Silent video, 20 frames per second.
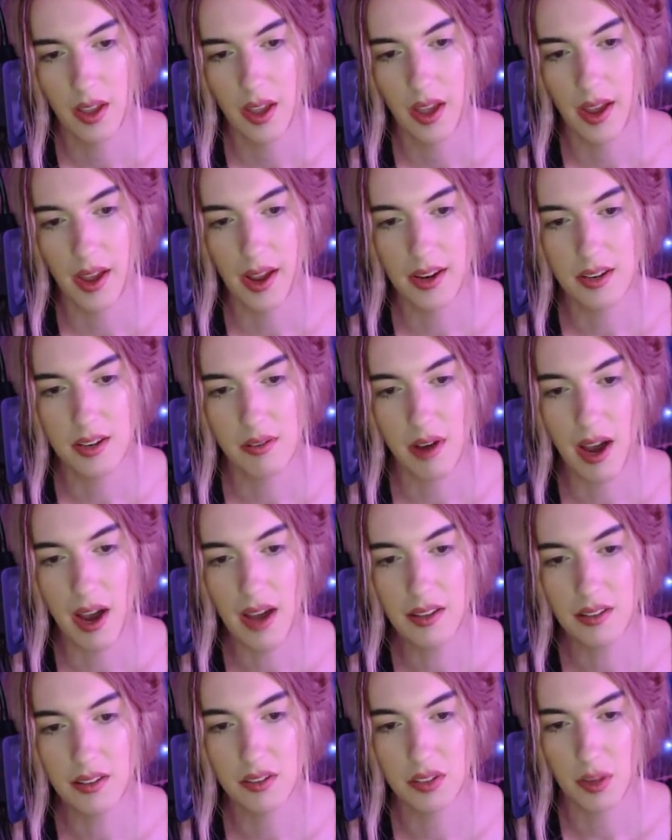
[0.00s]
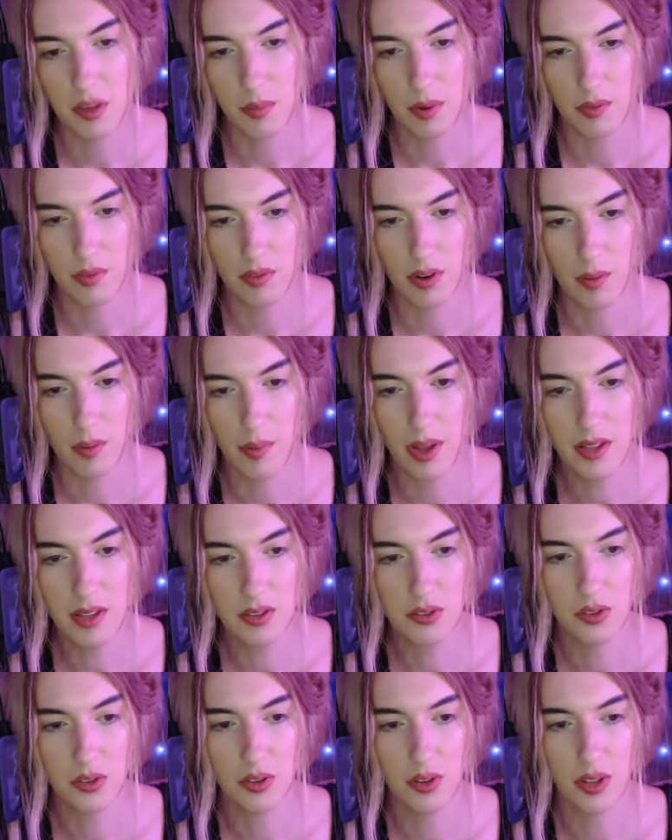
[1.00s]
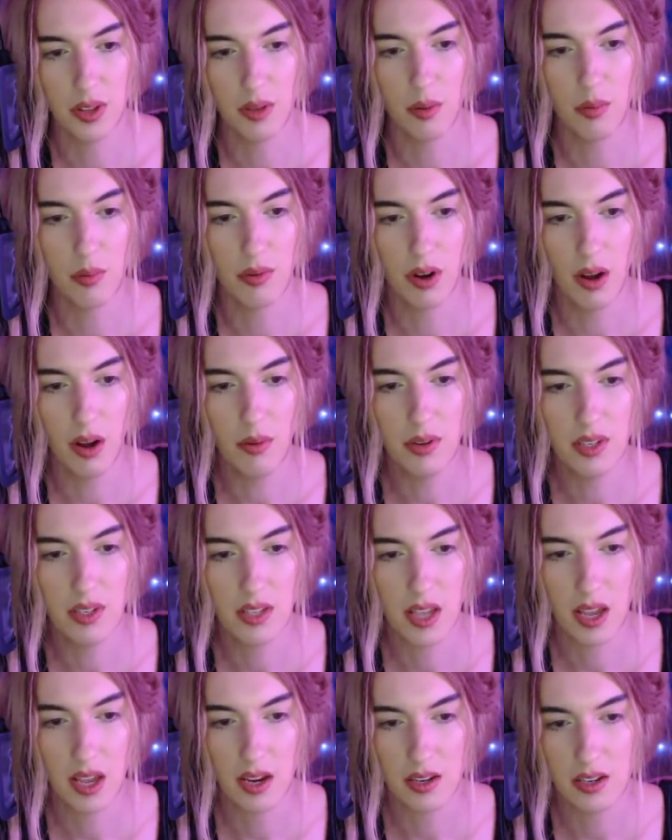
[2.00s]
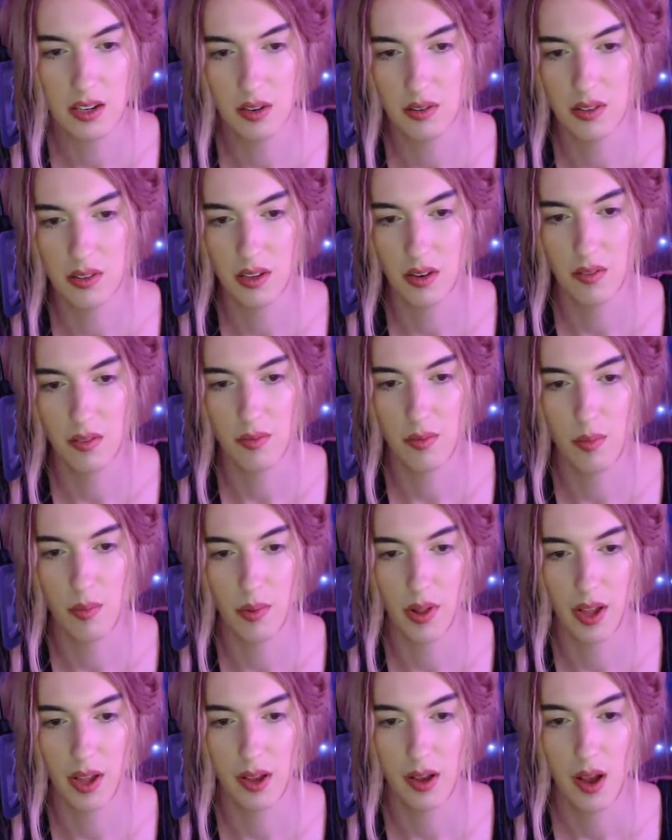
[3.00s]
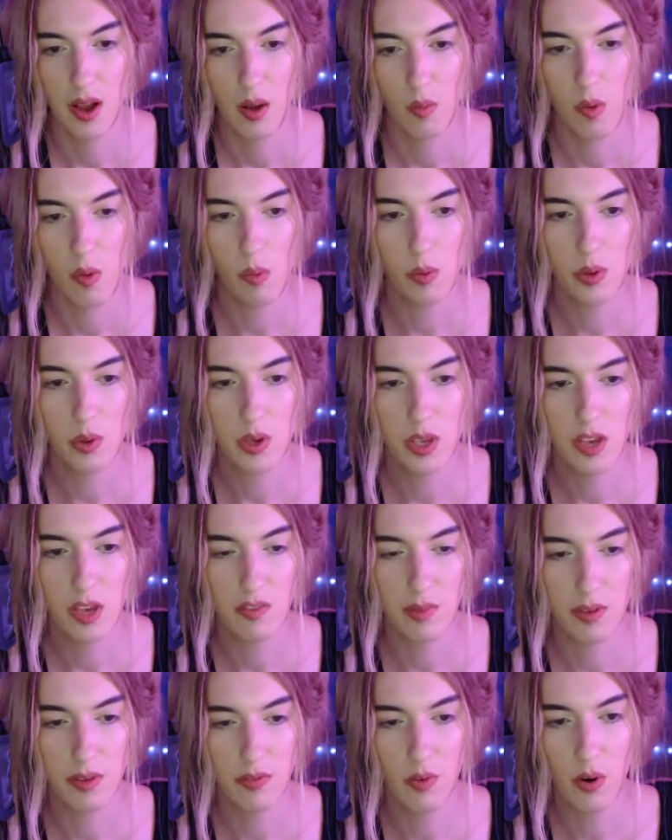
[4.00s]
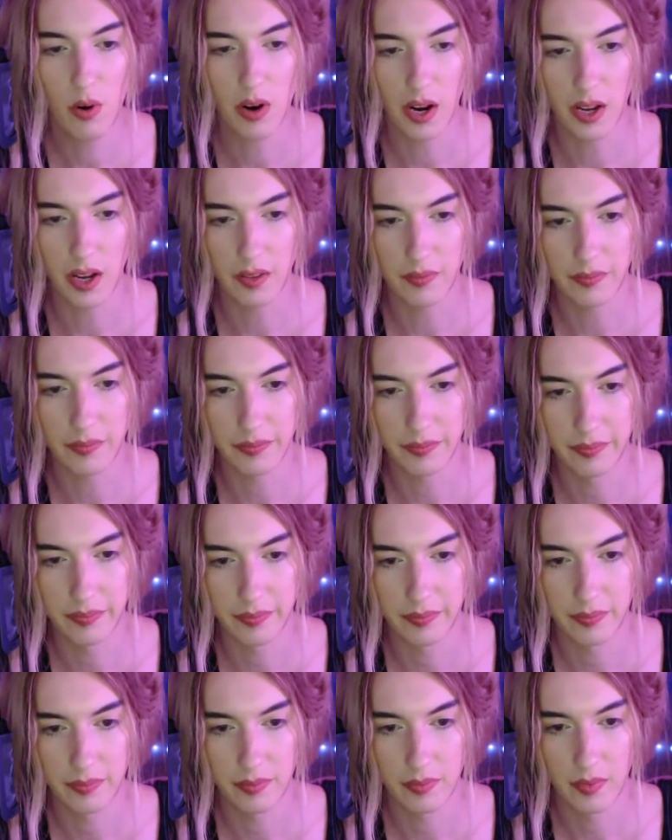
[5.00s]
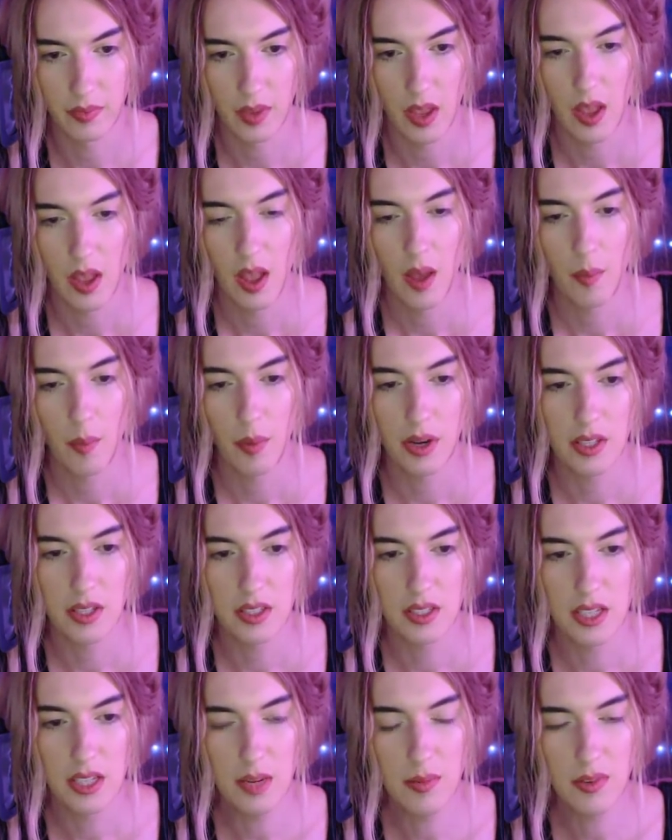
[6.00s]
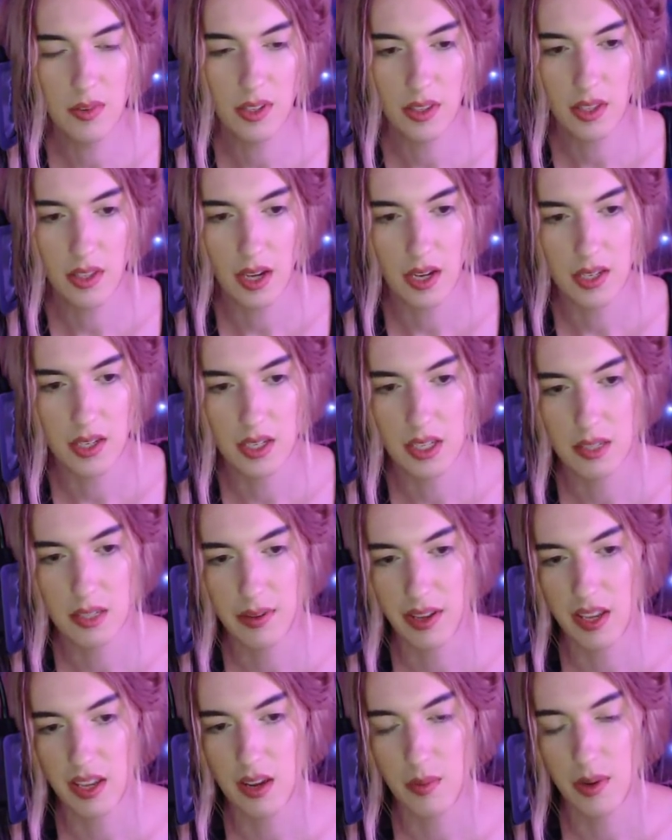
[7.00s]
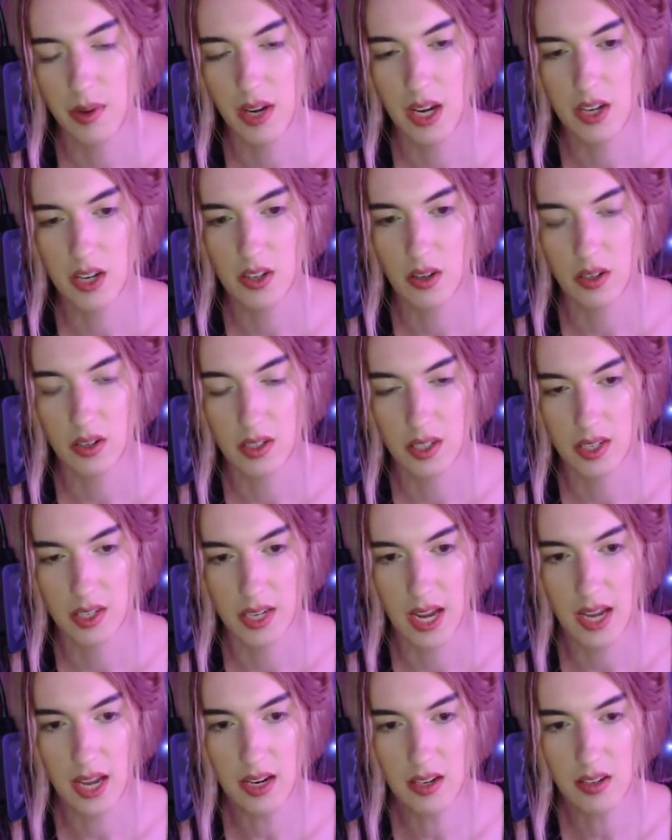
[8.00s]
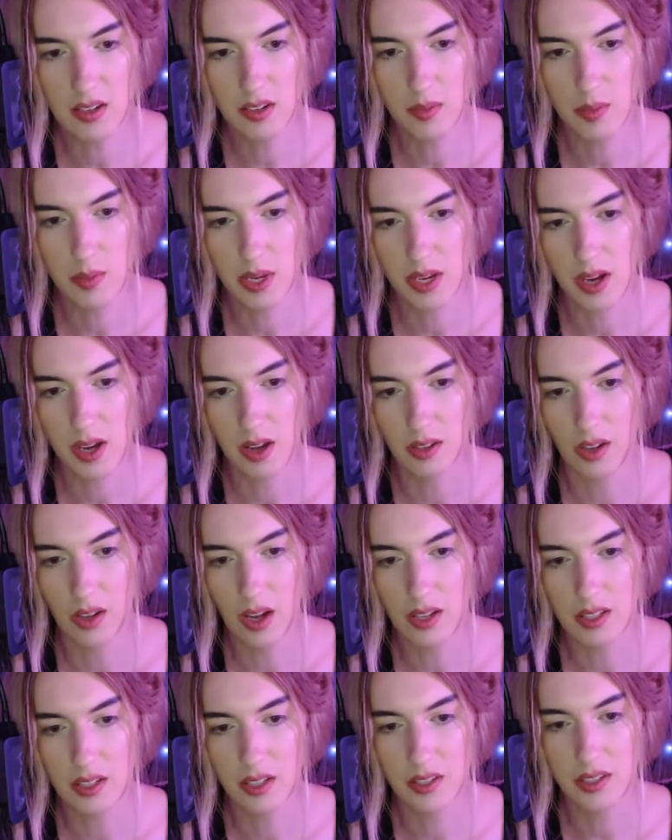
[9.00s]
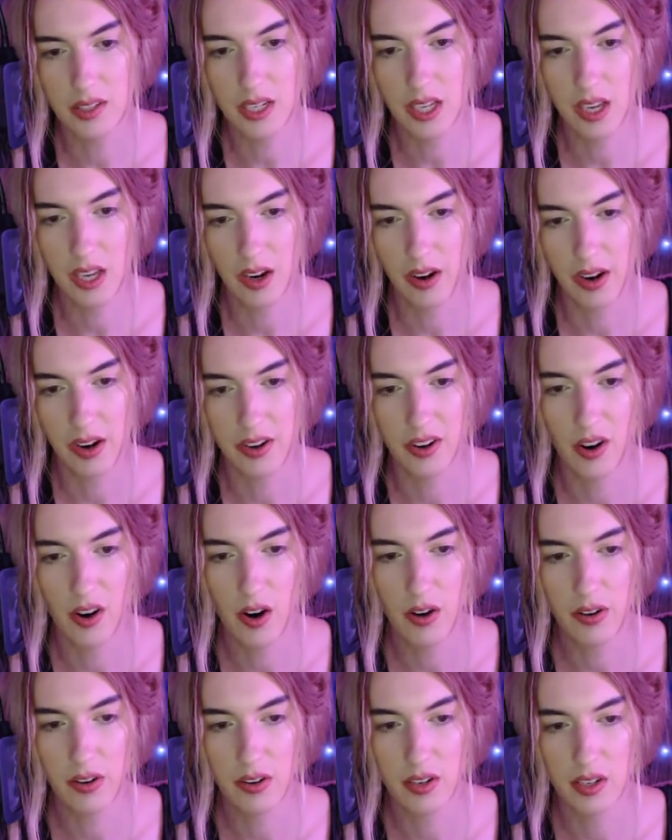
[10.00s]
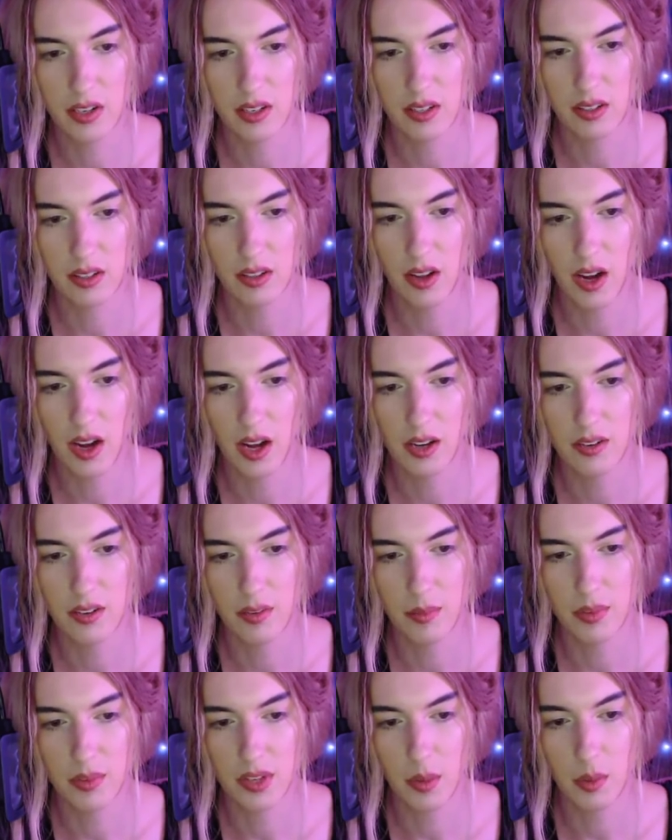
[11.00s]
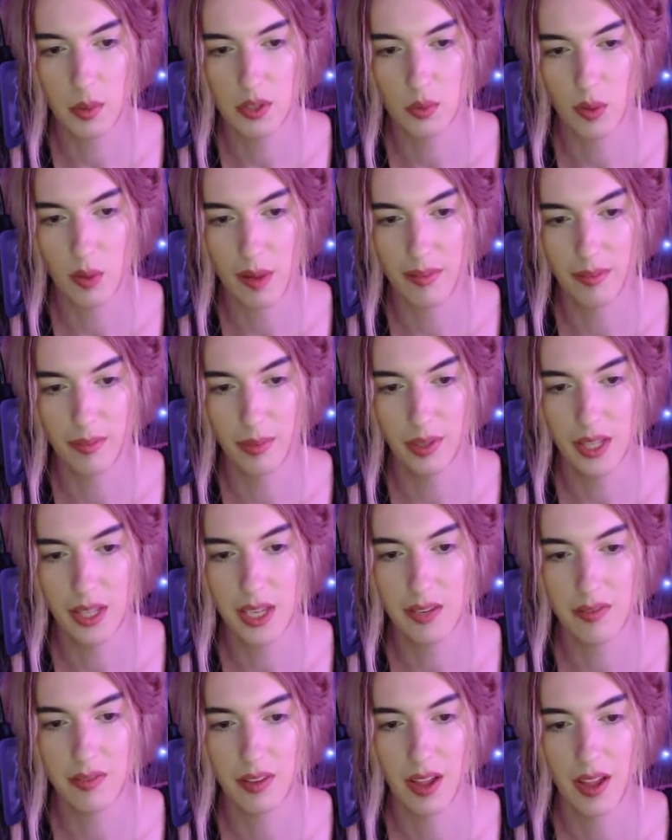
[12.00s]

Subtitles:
and you ask someone for a pencil, they will probably just hand it to you instead of replying, "What will you give me for it?" But it seems like the ideas about human nature tend to be a lot stickier and harder to dislodge from someone's web of belief